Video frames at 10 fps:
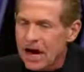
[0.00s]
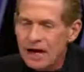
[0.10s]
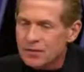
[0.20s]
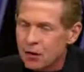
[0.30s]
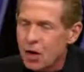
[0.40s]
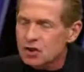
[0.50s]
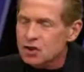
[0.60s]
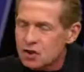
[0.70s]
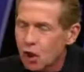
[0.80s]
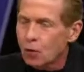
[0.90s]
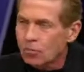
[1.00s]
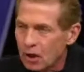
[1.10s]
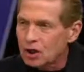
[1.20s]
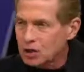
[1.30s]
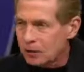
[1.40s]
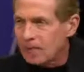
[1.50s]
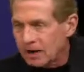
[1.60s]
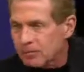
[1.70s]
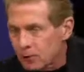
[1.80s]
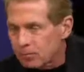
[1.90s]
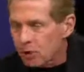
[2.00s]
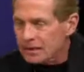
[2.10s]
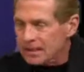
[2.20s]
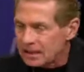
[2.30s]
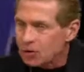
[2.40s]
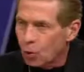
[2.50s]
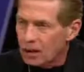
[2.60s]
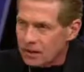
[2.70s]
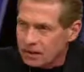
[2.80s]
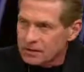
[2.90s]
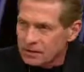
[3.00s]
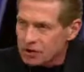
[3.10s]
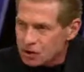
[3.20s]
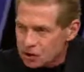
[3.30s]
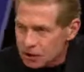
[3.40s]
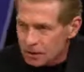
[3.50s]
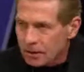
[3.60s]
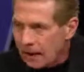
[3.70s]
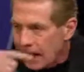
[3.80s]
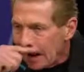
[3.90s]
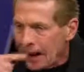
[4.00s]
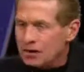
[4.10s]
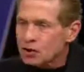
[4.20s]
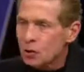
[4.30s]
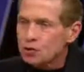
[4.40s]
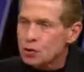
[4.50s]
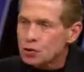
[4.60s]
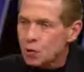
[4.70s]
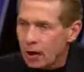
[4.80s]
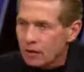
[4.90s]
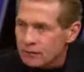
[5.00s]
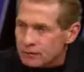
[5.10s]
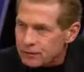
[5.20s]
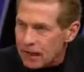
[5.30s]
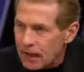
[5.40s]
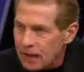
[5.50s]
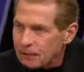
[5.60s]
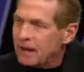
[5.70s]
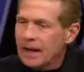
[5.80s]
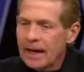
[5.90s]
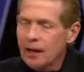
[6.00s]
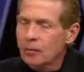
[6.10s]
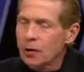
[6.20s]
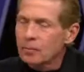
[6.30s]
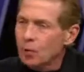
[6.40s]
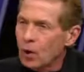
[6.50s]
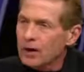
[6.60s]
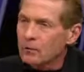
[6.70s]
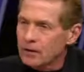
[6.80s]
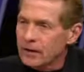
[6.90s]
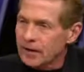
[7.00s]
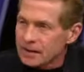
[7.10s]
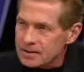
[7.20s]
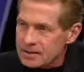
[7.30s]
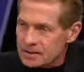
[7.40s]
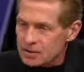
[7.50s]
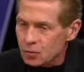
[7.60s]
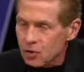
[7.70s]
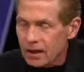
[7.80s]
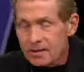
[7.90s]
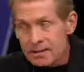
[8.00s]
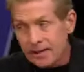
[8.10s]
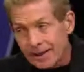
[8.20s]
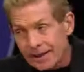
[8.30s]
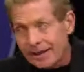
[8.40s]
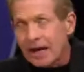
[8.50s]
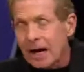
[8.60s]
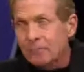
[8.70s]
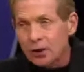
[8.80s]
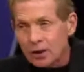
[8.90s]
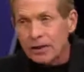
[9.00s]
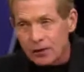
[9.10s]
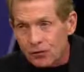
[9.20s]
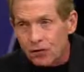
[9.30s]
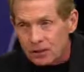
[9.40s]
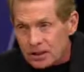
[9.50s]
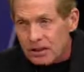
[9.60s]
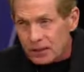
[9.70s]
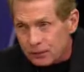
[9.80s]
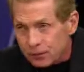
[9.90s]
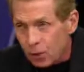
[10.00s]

I thought so much of my football team going into this year. Okay. I told you 12 and 5. At one point when they got to 6 and 1, I said, "Hey, I'm looking at 13 and